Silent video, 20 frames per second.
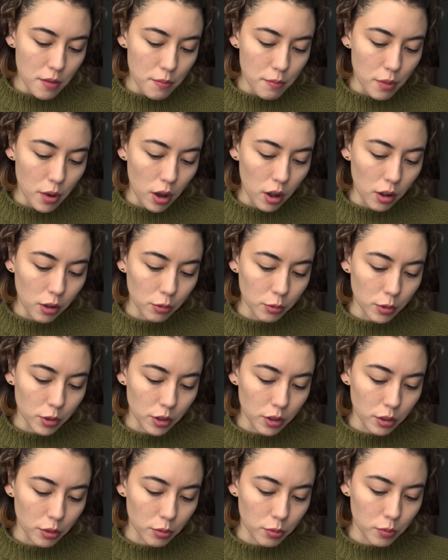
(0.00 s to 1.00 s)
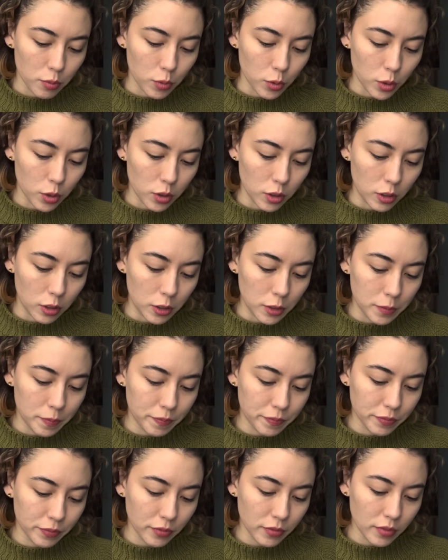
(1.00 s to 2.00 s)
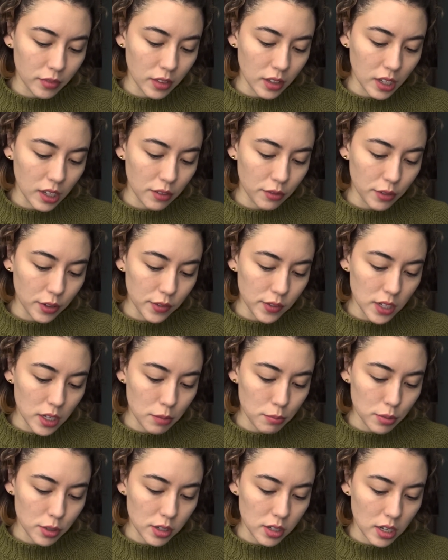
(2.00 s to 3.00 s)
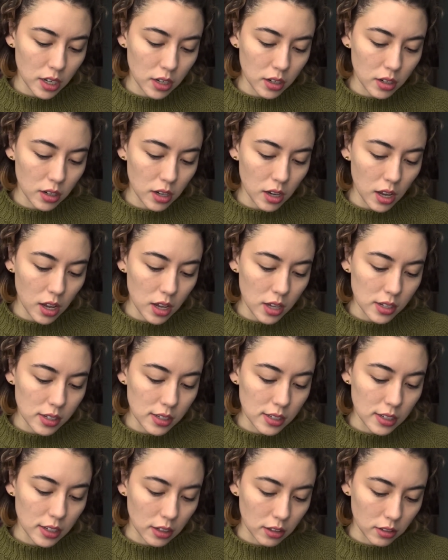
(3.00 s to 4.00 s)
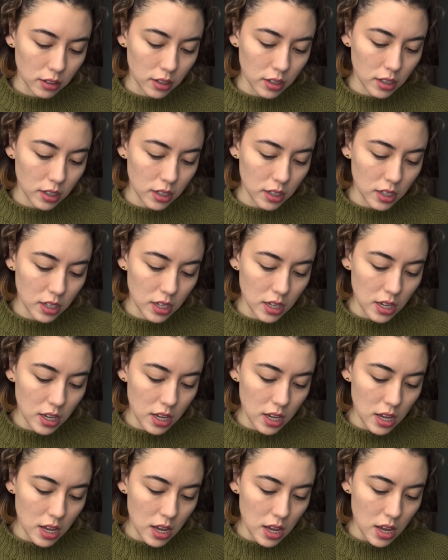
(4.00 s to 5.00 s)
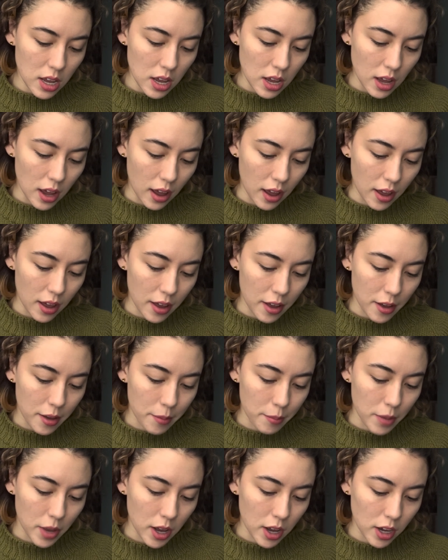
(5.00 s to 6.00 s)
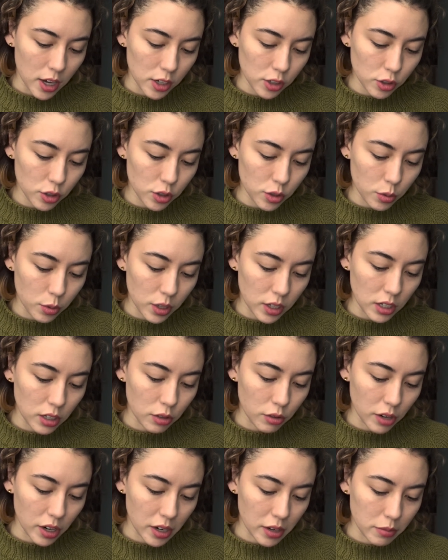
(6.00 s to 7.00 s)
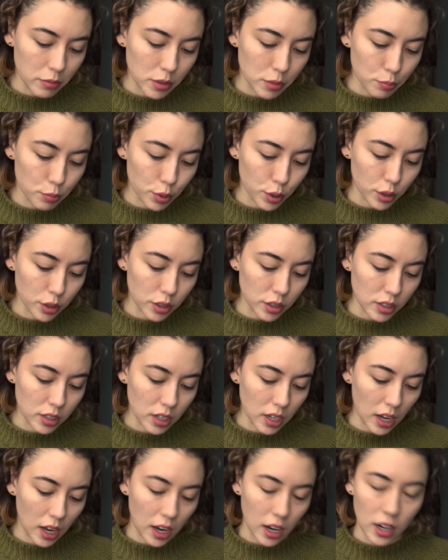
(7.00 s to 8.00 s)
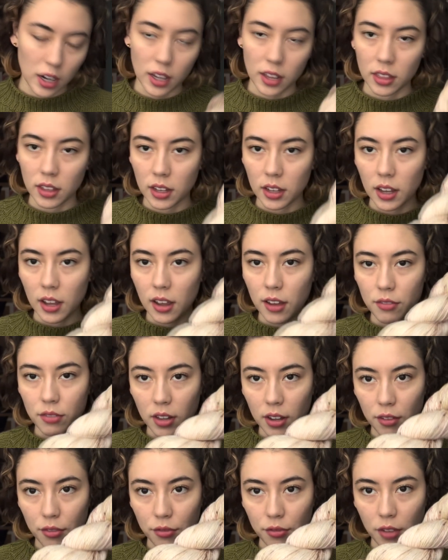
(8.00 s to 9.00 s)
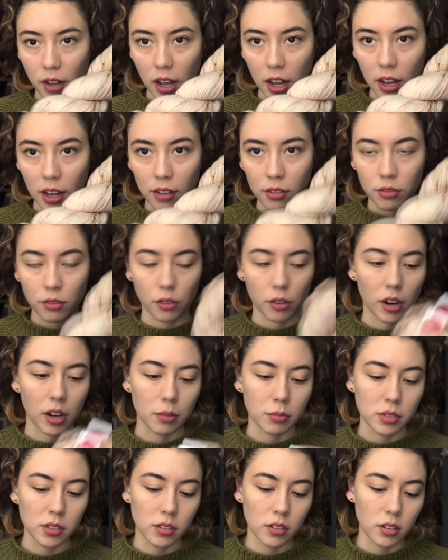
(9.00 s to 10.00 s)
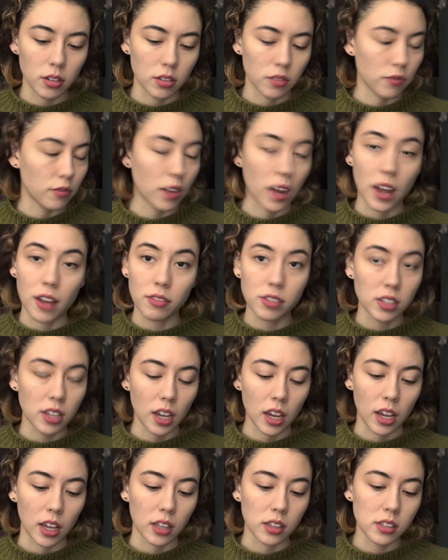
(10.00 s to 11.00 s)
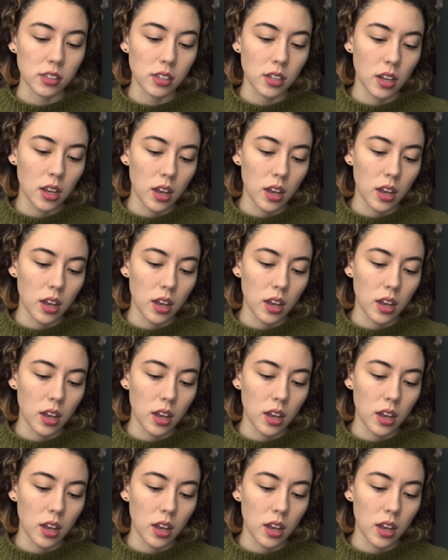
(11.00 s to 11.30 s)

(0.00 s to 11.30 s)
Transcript: Polworth wool, 15% silk, 120 grams per skein. I think I have like 5 skeins.